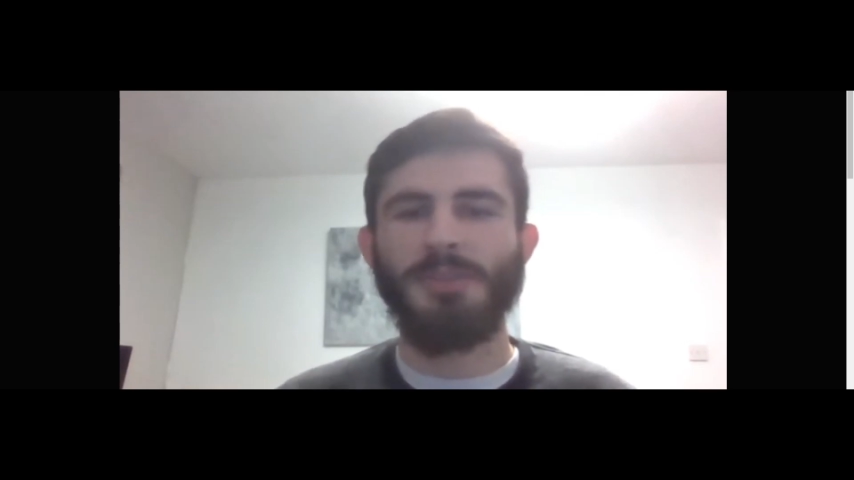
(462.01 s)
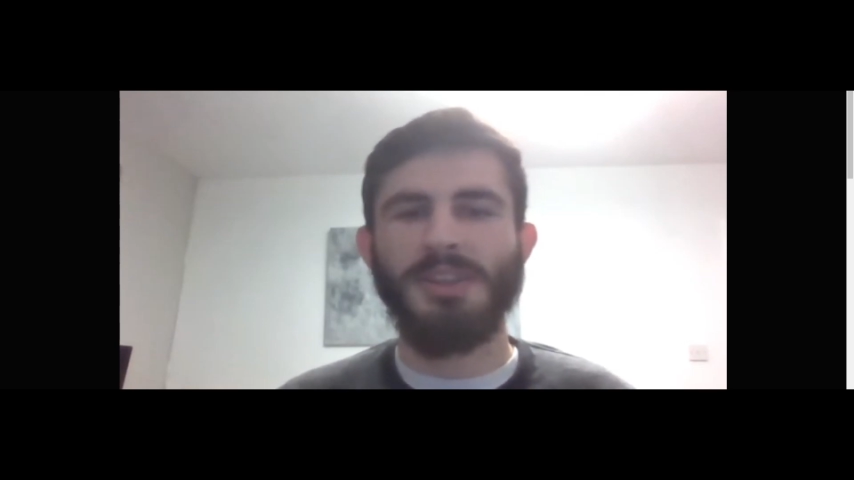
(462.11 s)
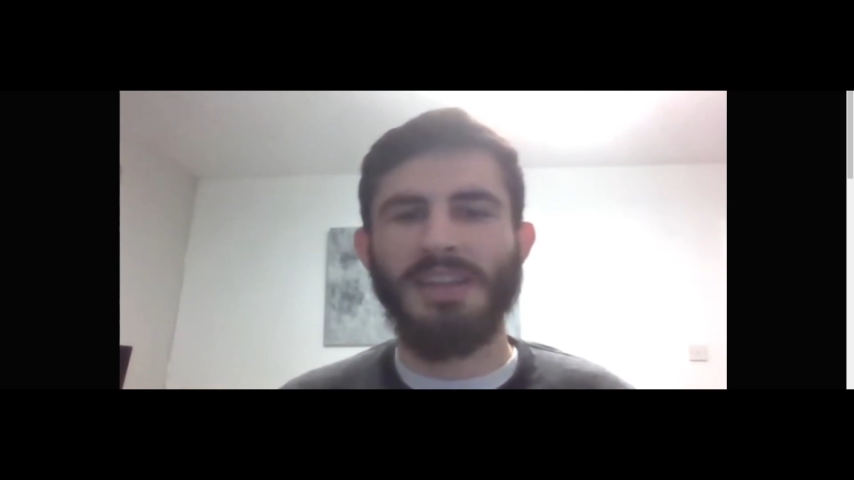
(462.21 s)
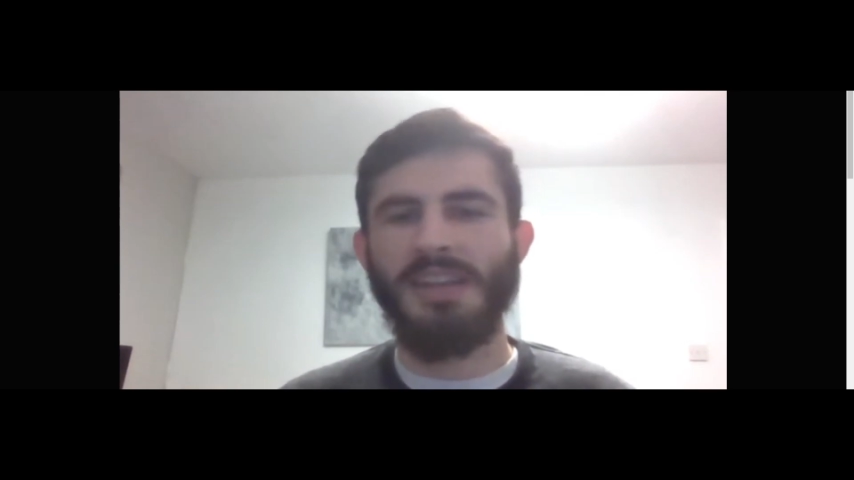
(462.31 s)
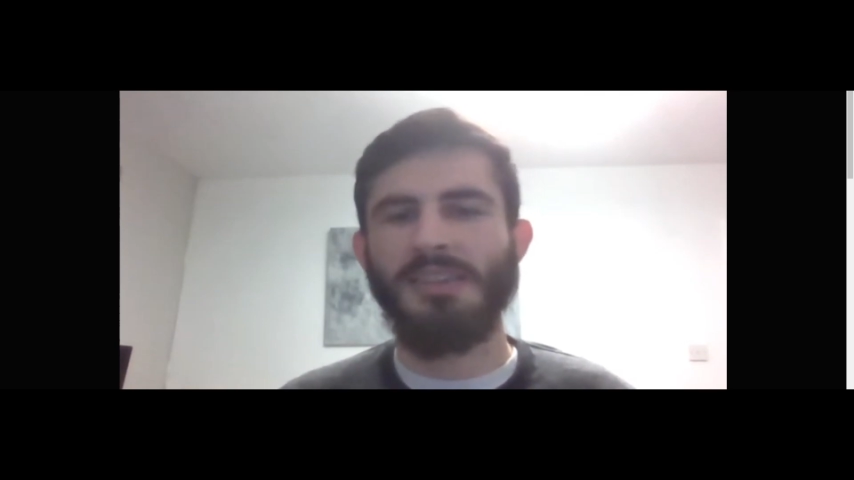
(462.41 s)

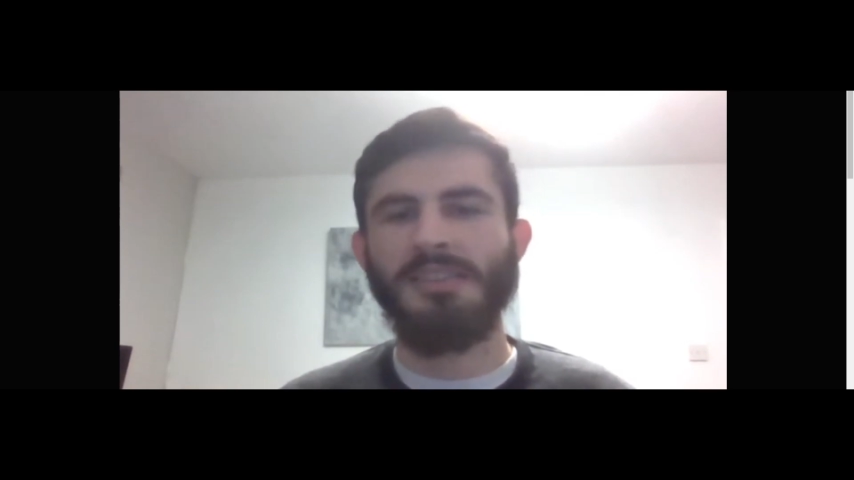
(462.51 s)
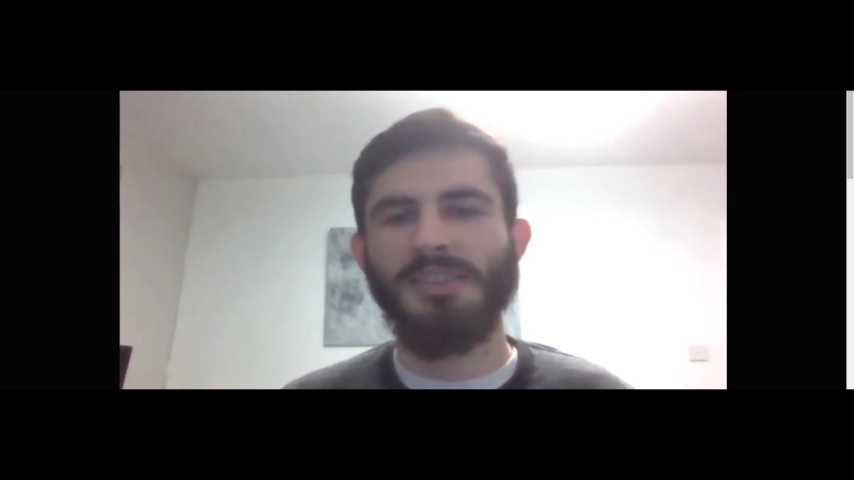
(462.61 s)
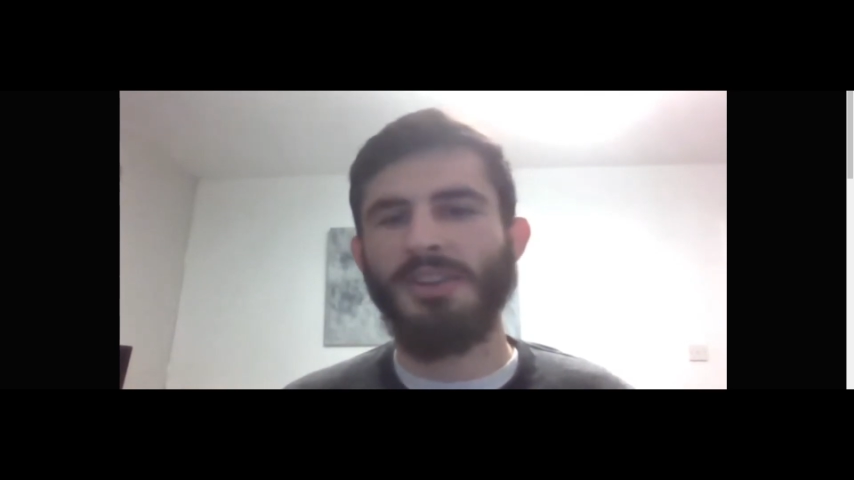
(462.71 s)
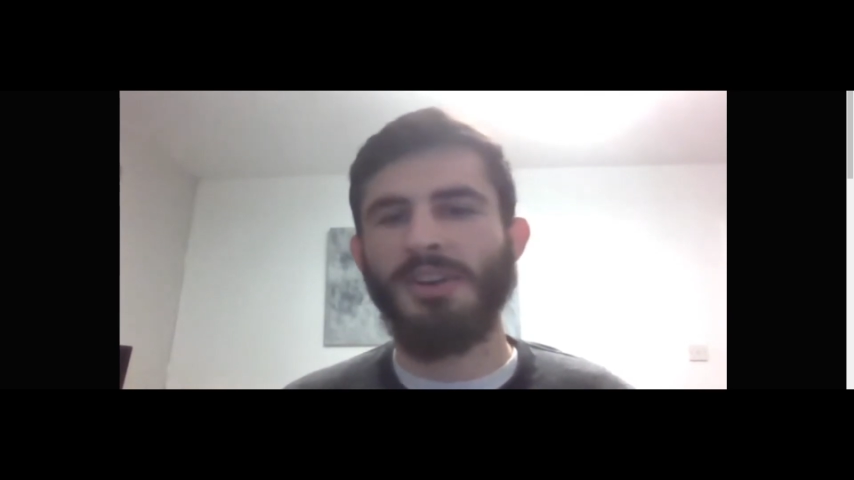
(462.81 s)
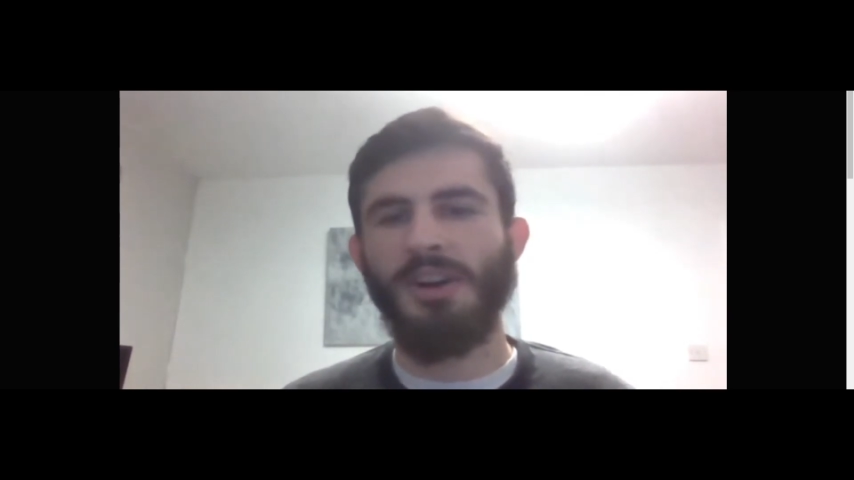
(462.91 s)
moments,
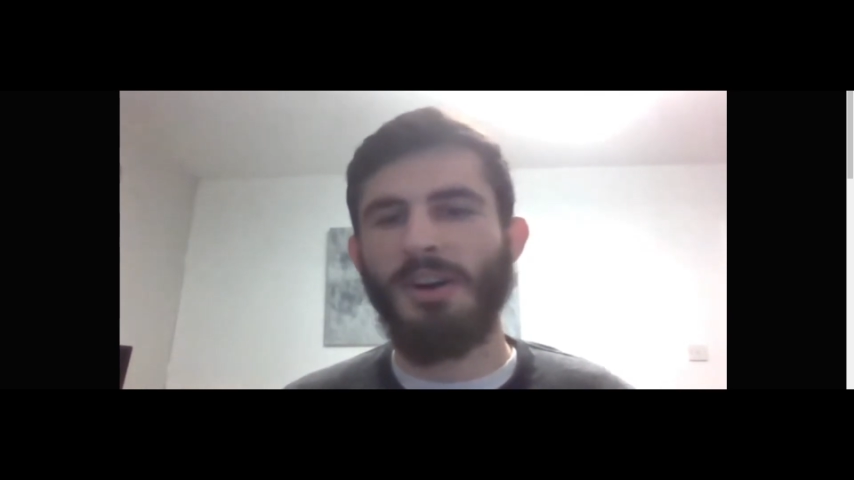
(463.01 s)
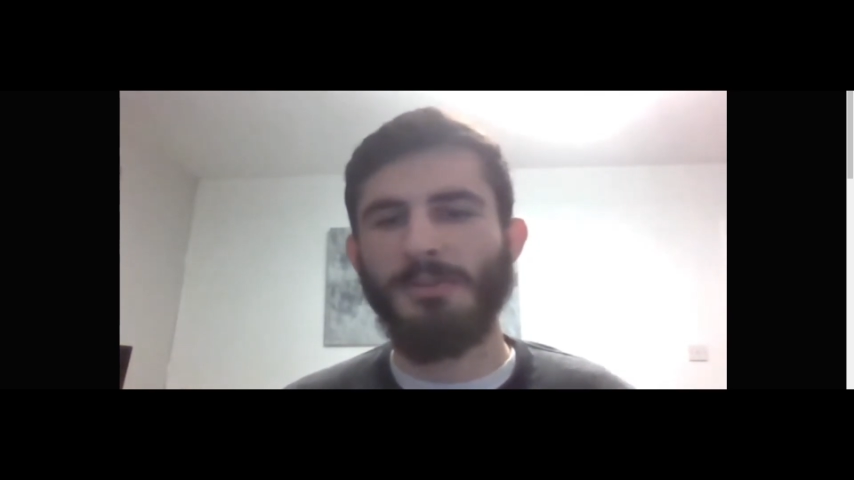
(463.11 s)
but then,